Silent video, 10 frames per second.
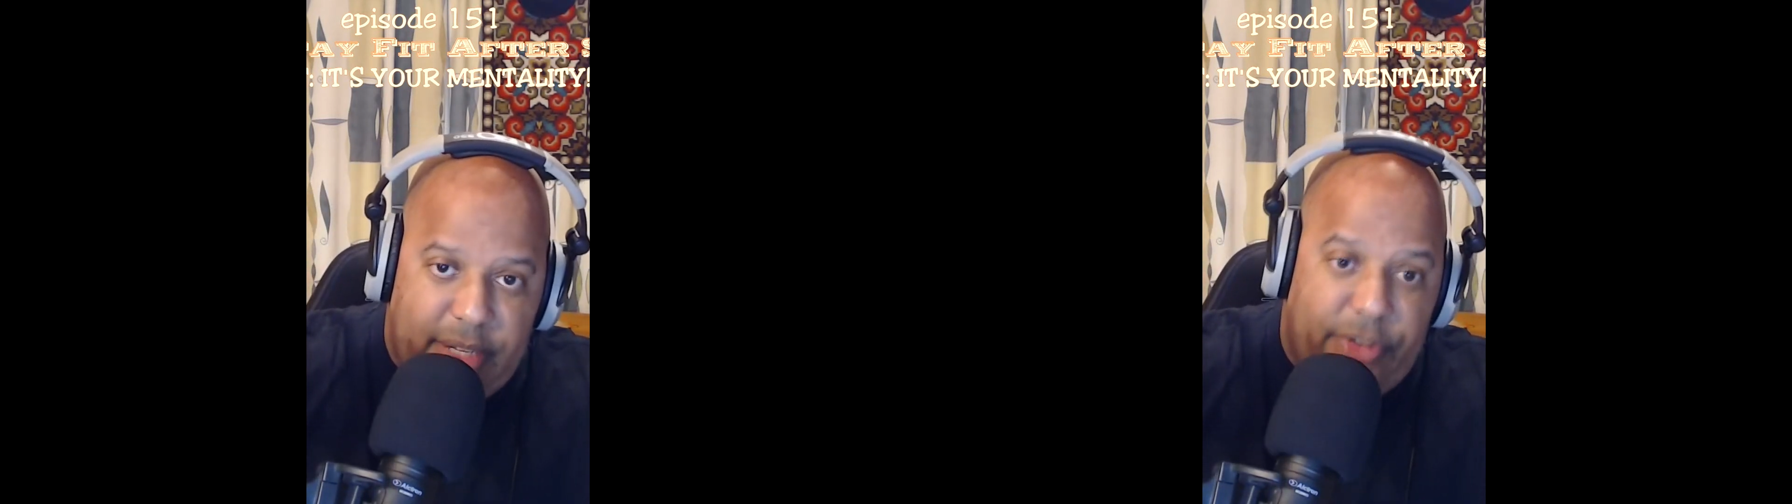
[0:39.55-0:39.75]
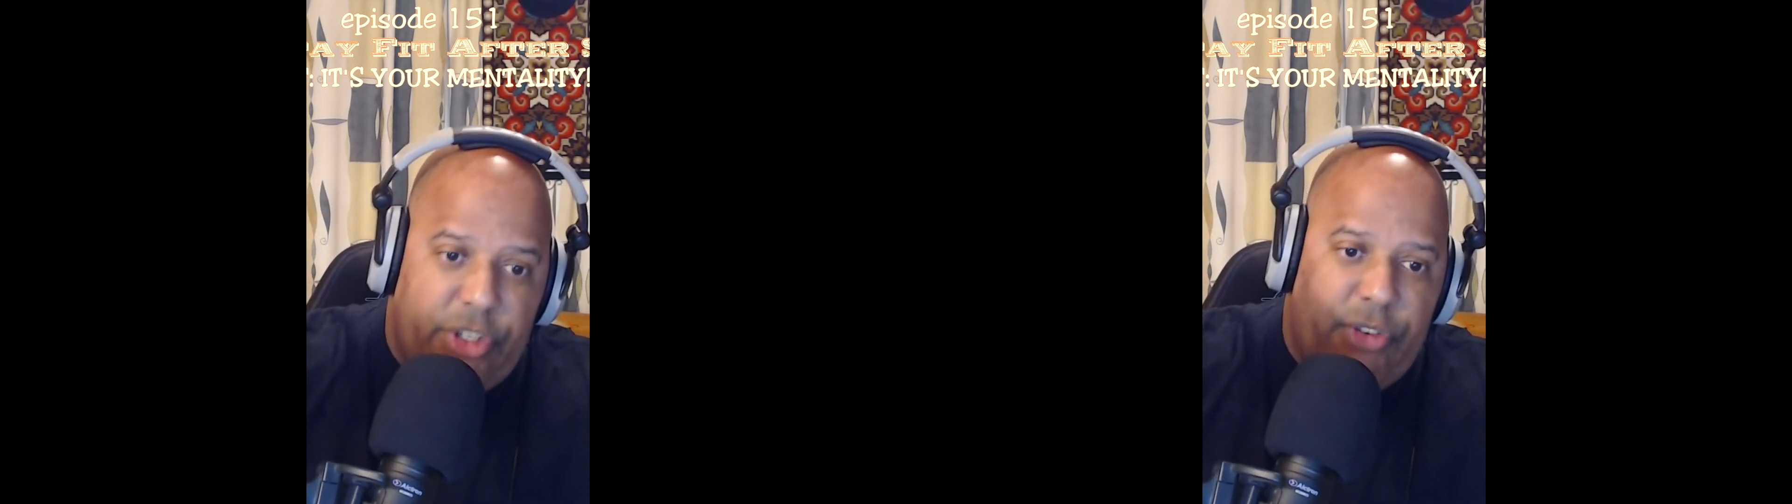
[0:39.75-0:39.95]

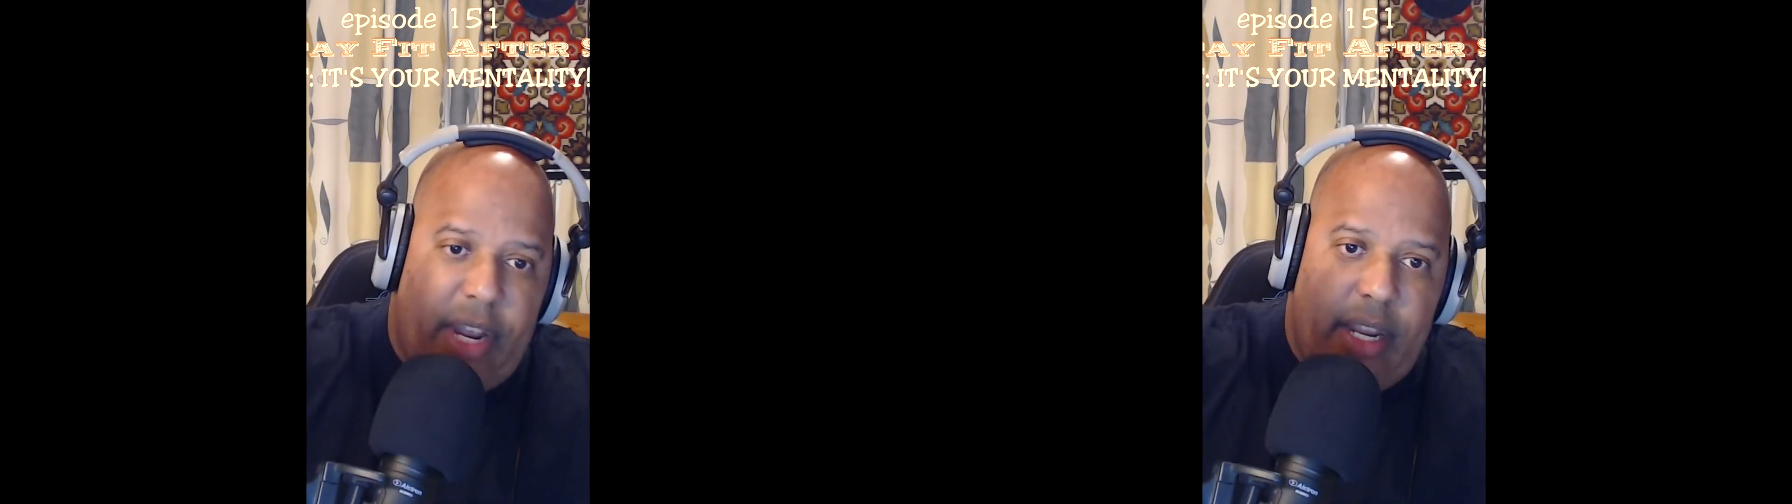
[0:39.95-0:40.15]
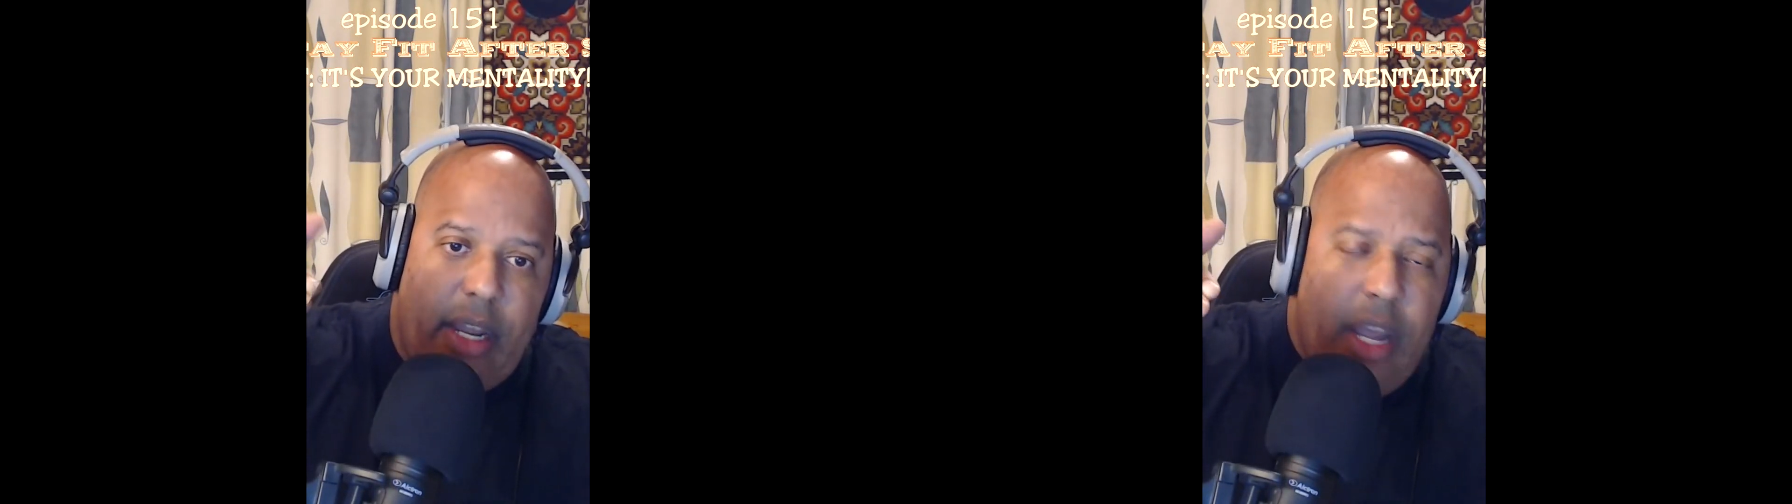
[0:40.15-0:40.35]
If you're
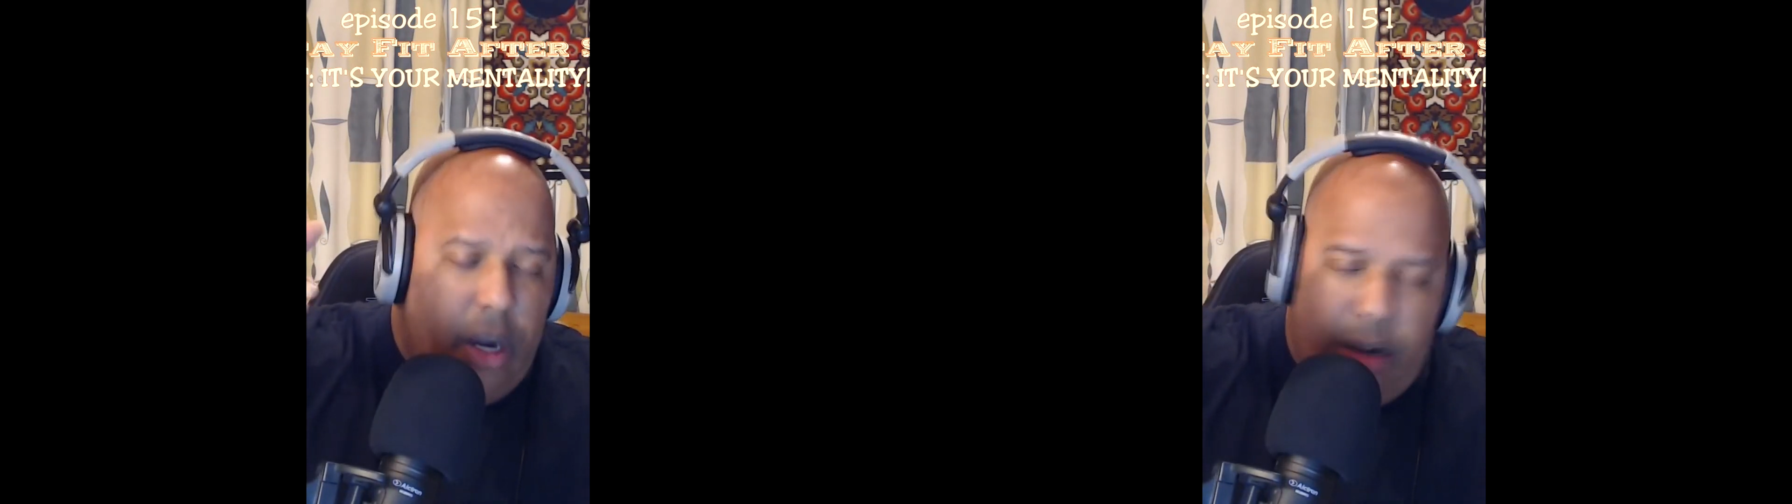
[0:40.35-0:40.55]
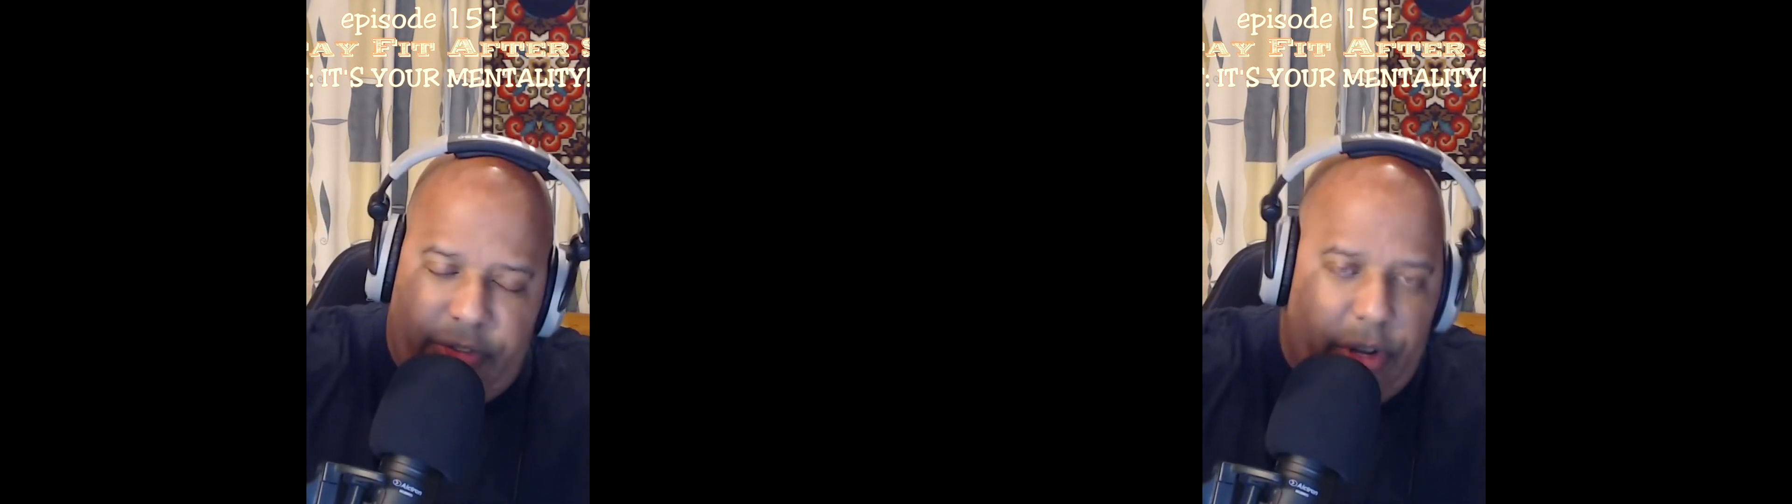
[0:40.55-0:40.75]
trained
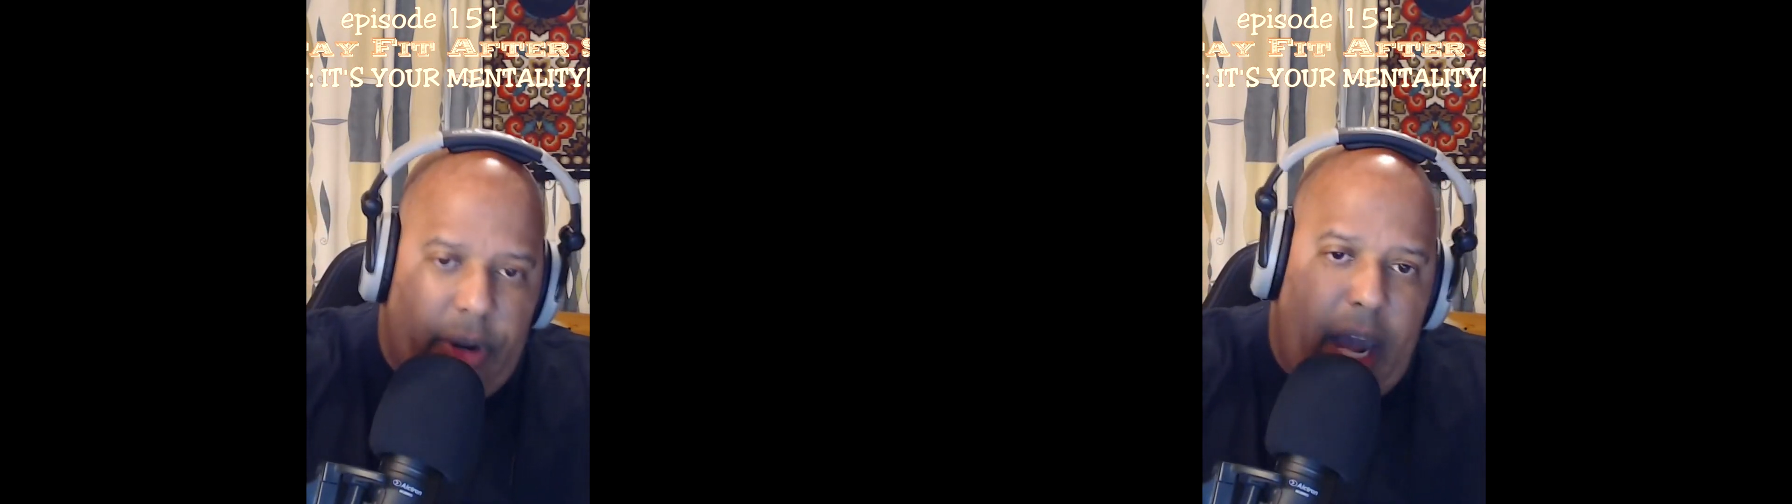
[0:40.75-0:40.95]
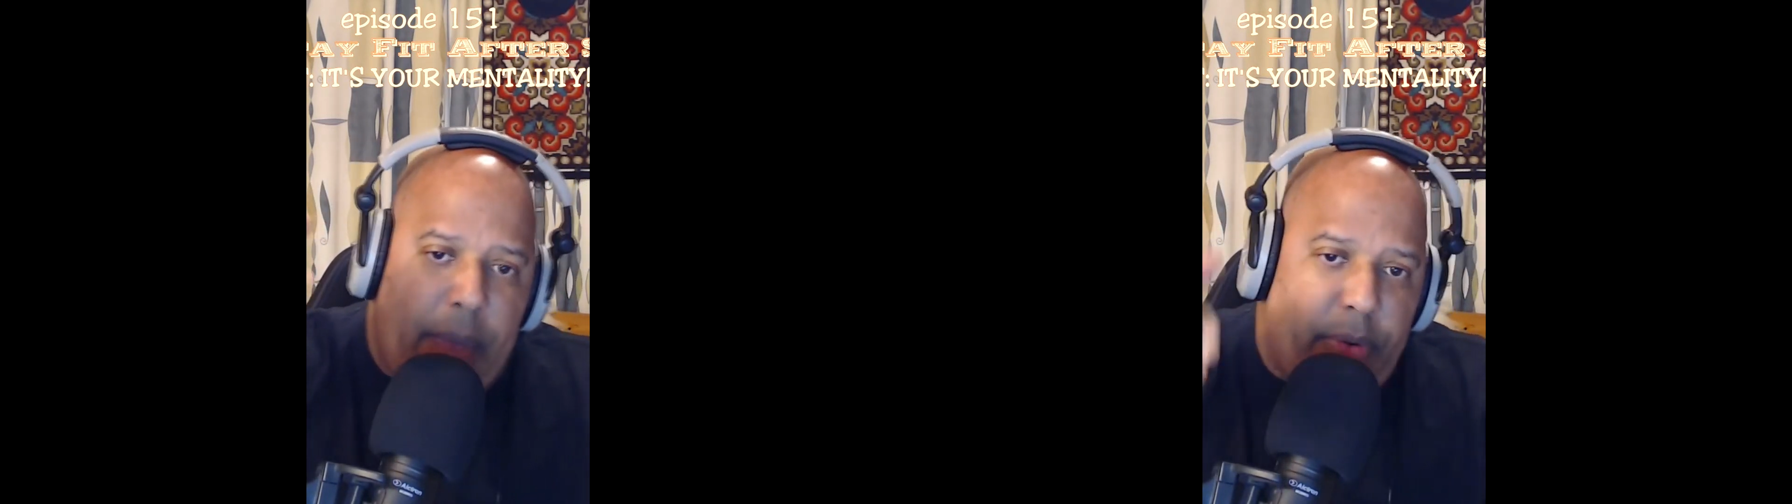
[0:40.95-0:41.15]
or if
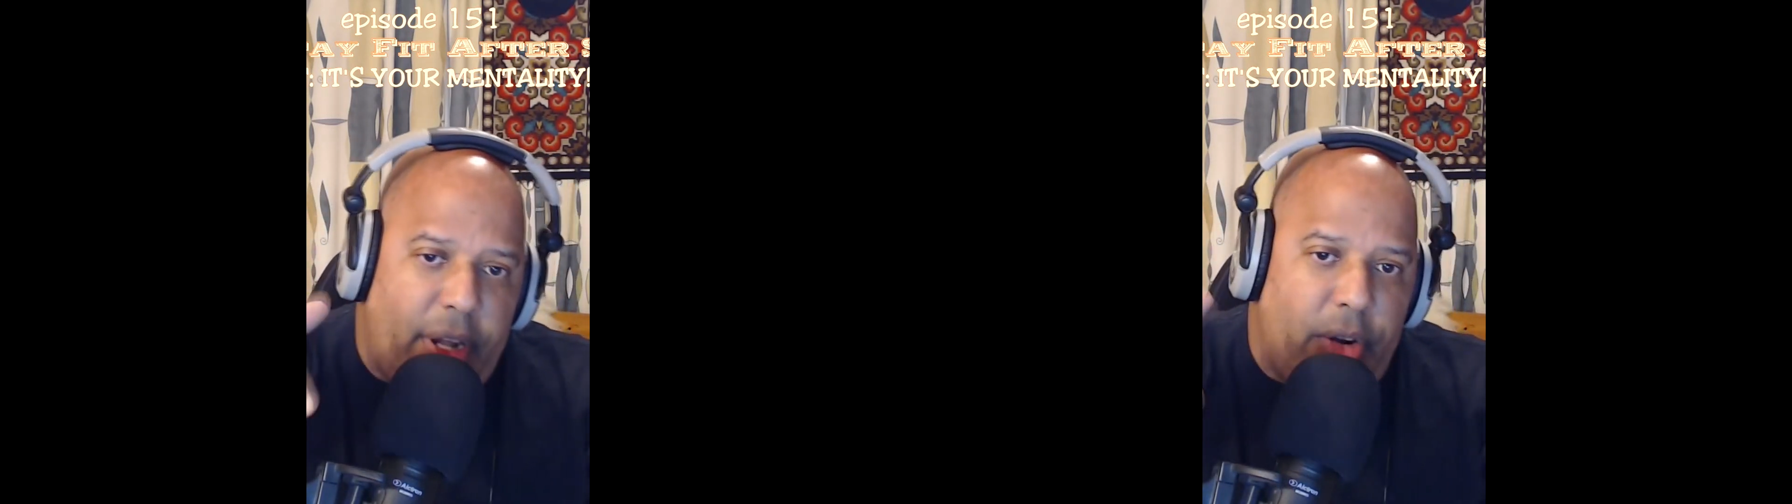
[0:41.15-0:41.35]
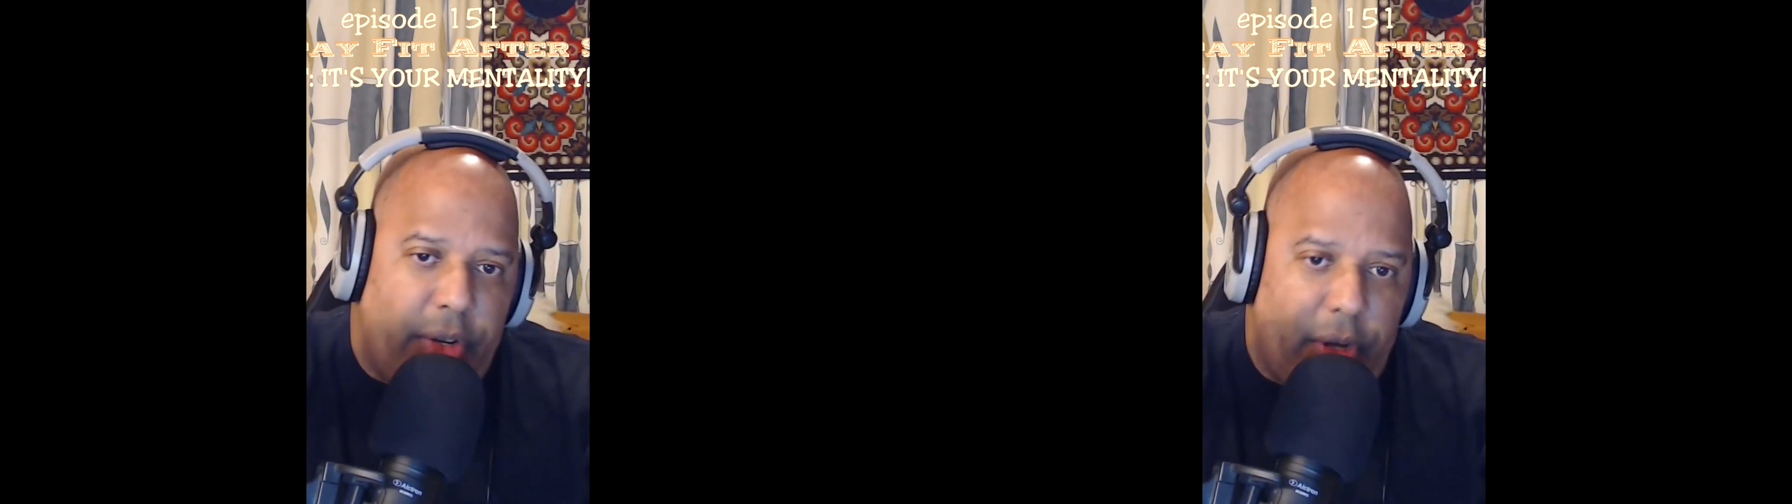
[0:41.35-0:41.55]
you're
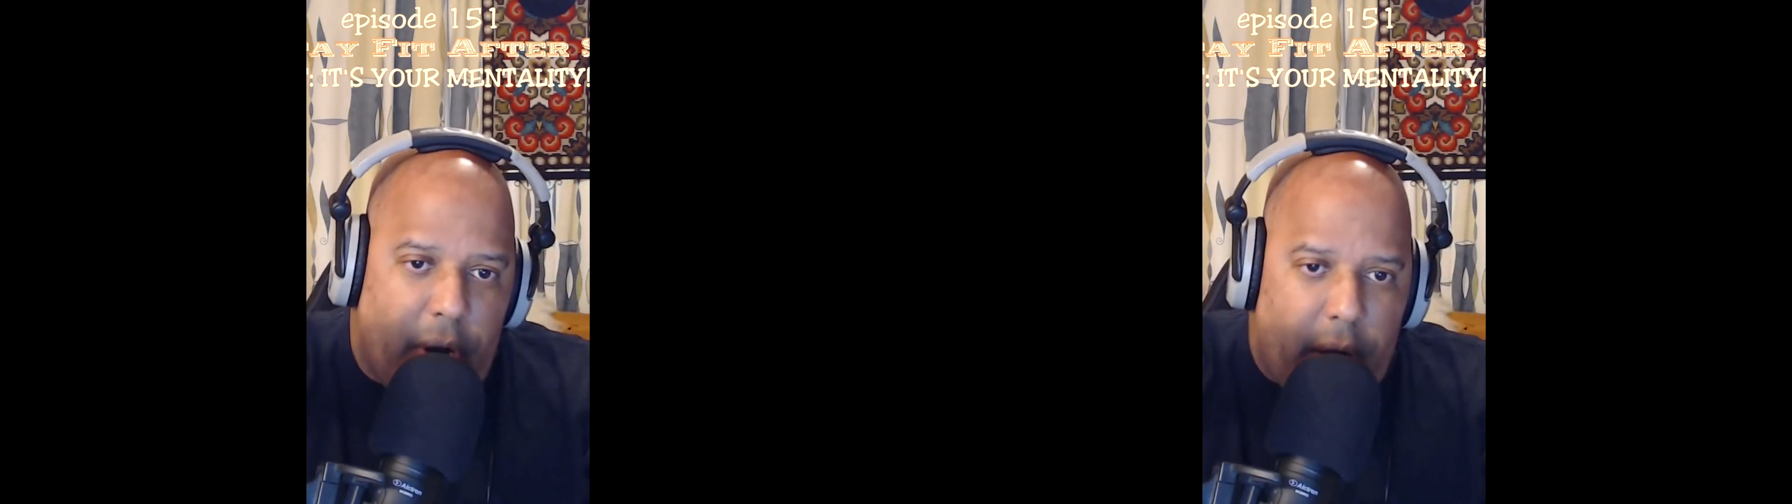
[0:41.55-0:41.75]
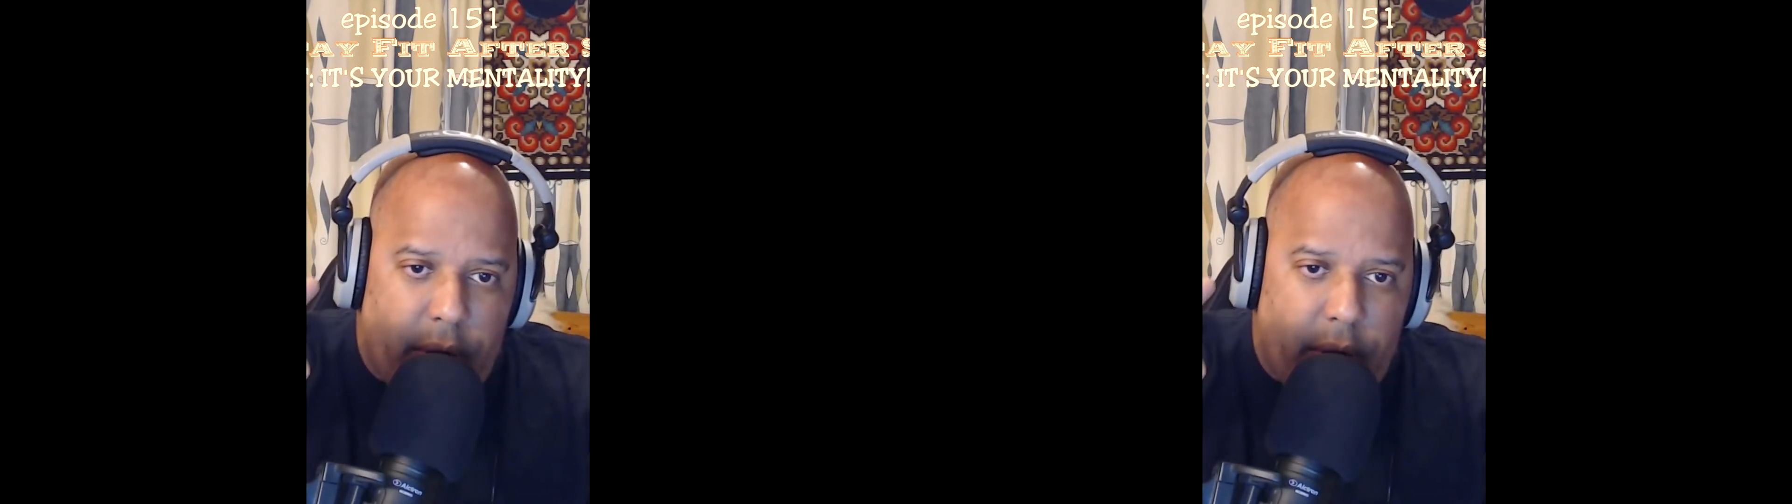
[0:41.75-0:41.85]
operated on your